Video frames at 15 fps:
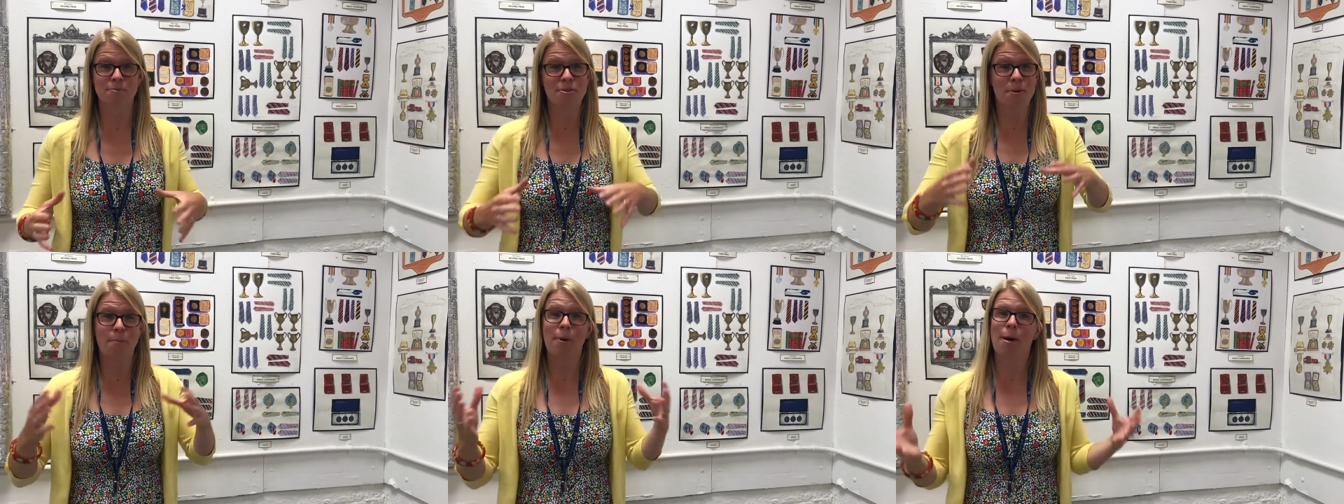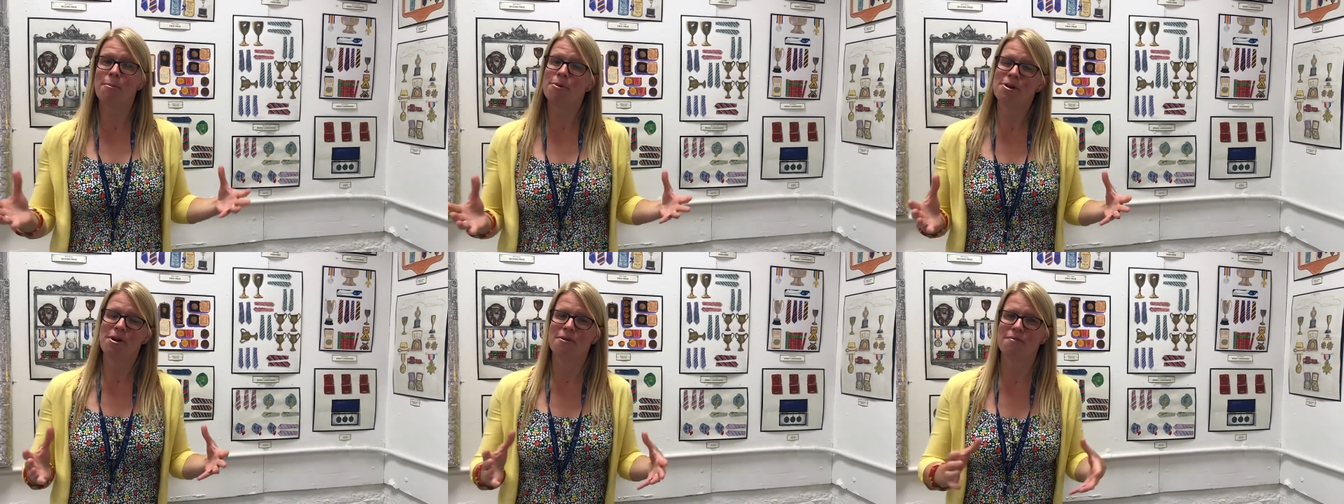the
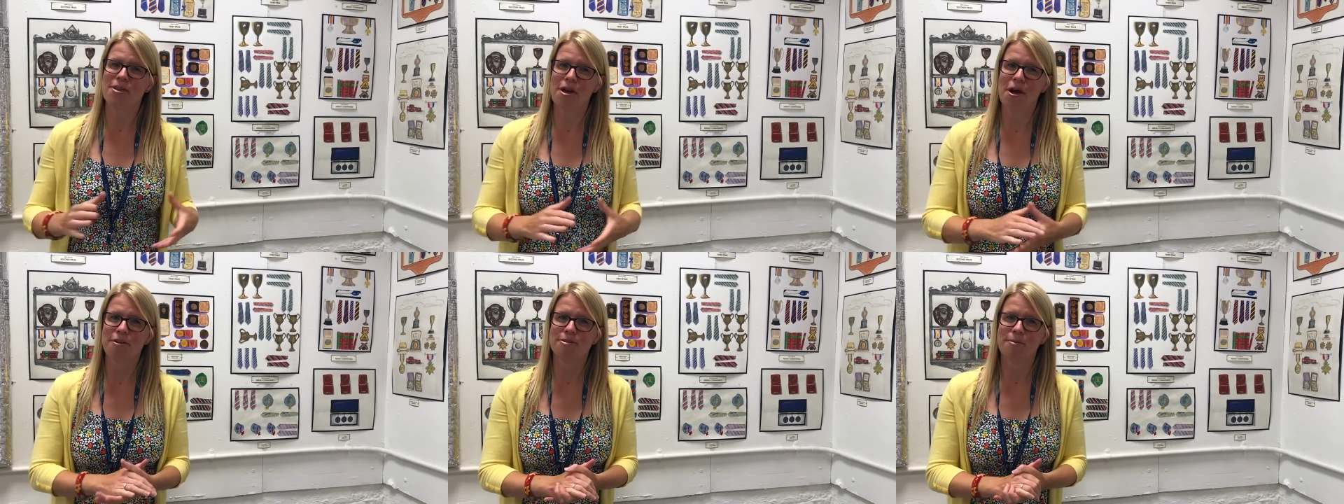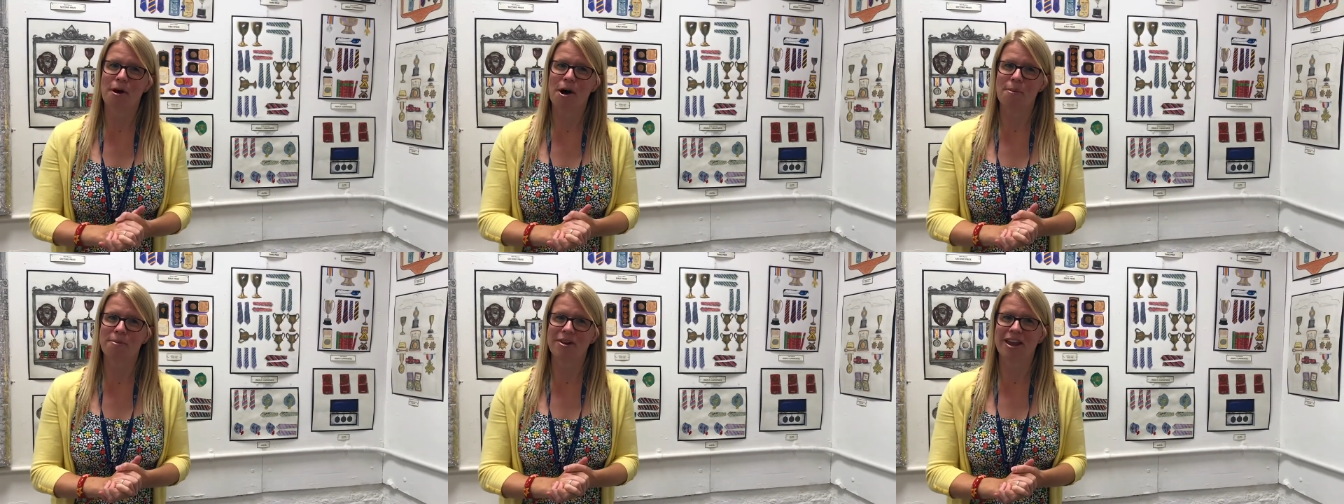bubble of the art
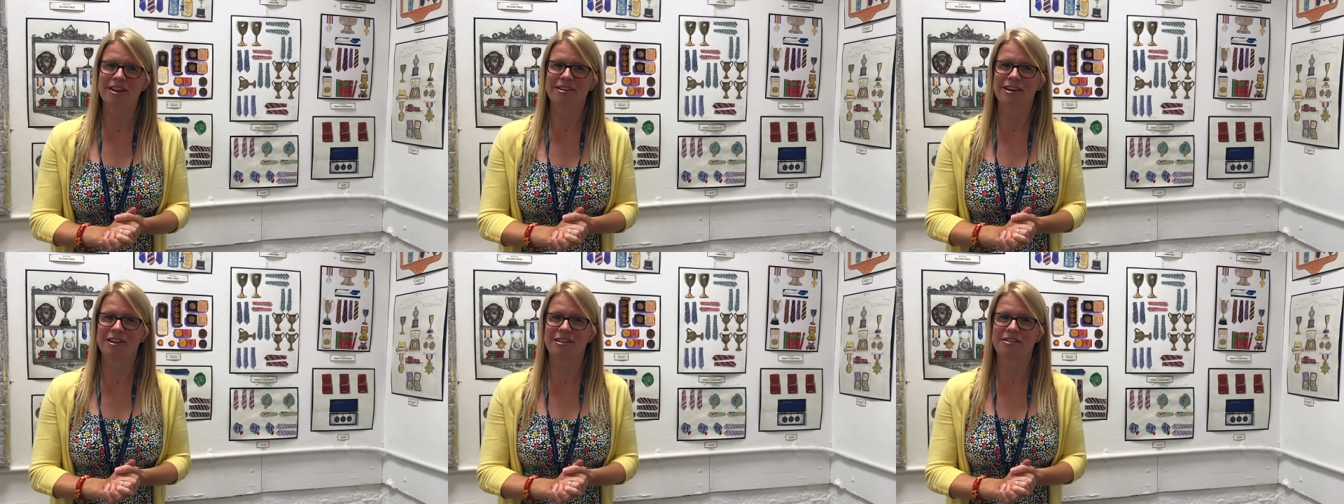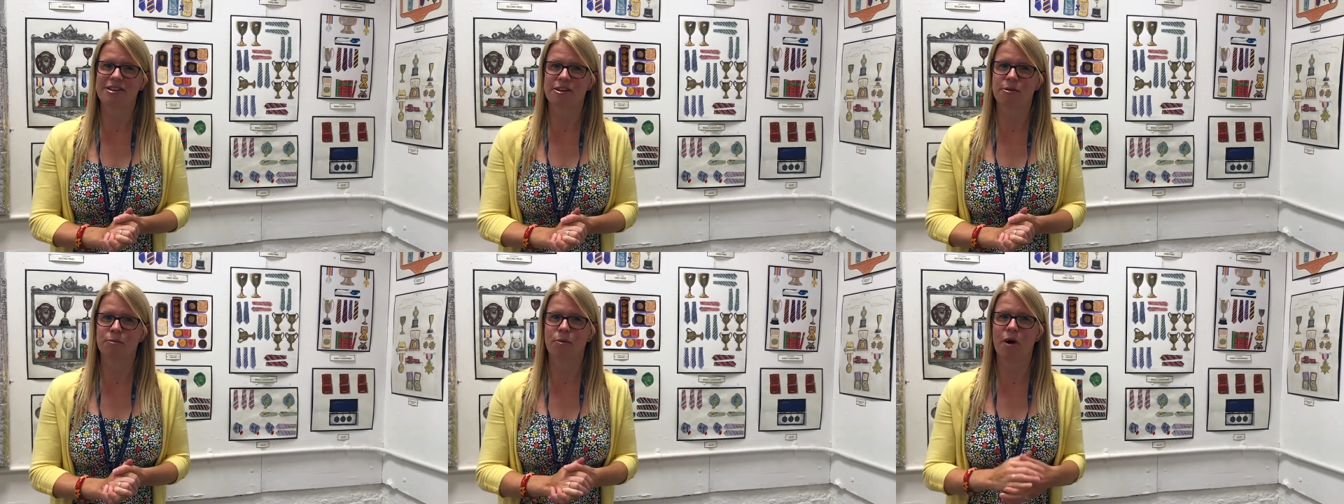department and to
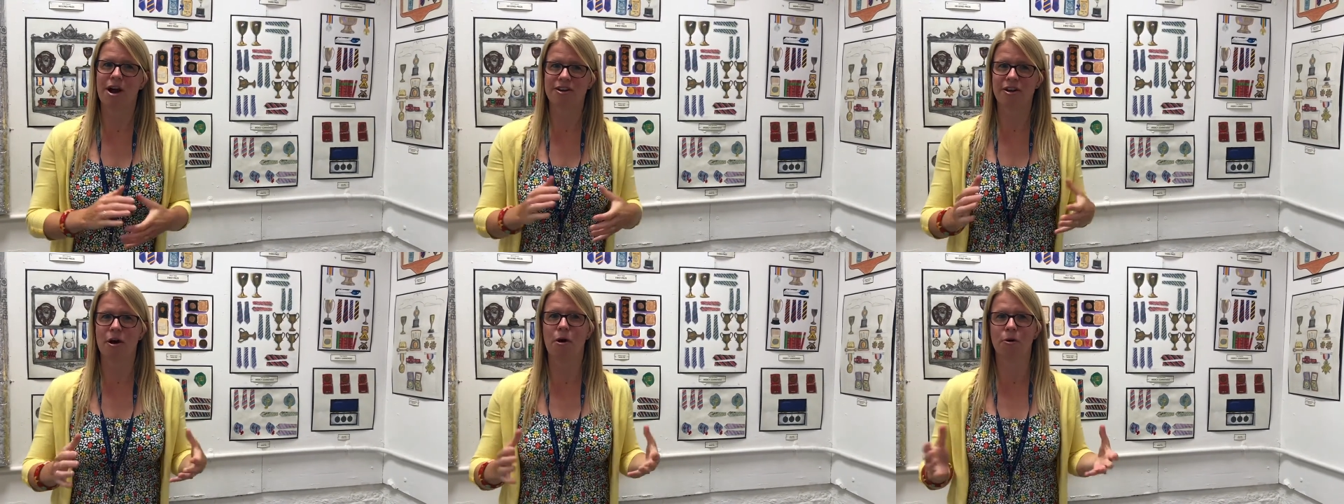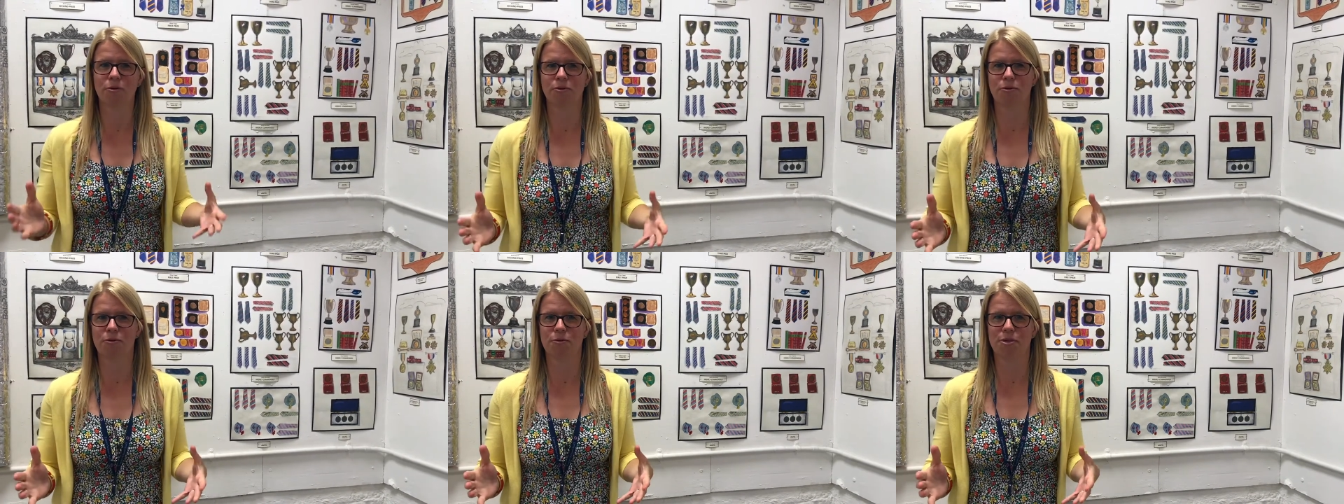consider wider whole school